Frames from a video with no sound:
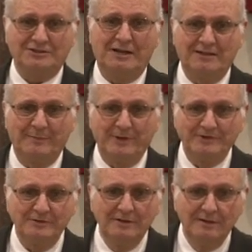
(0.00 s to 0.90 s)
that's not the
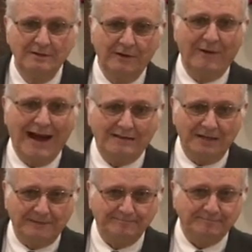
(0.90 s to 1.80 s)
person. They're
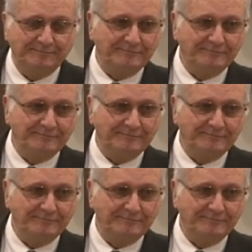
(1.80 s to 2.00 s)
acting.